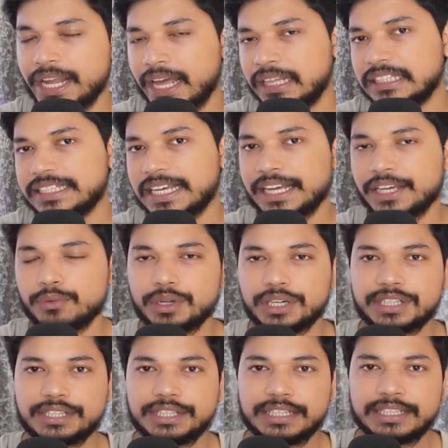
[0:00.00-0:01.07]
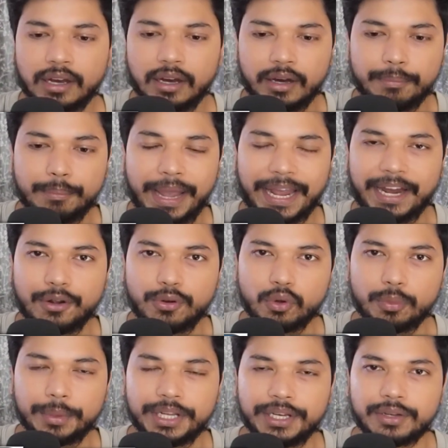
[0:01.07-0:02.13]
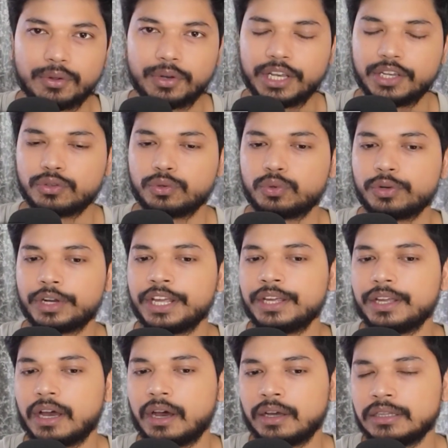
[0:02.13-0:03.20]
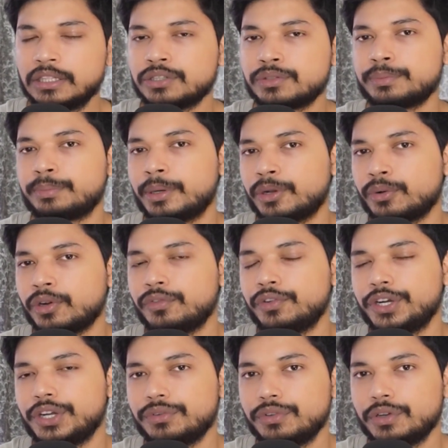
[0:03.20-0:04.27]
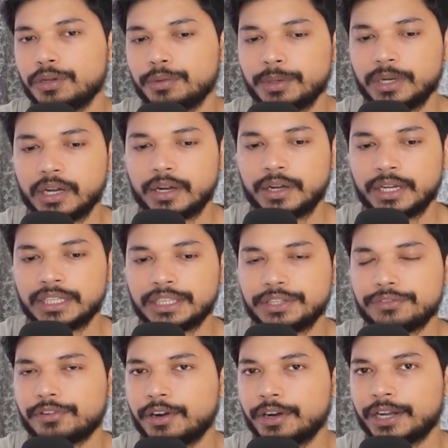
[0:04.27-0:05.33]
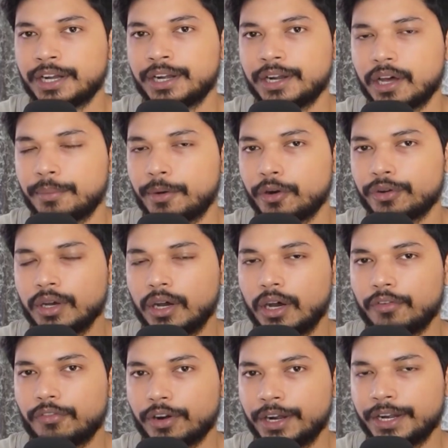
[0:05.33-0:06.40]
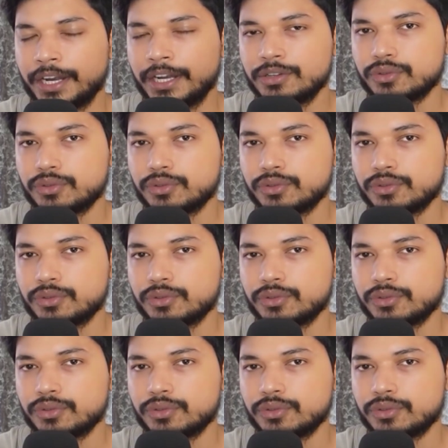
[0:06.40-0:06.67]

and the second one is this uh, back end domain. Okay, so today uh, in this particular video, we will be learning the front end about uh, front end.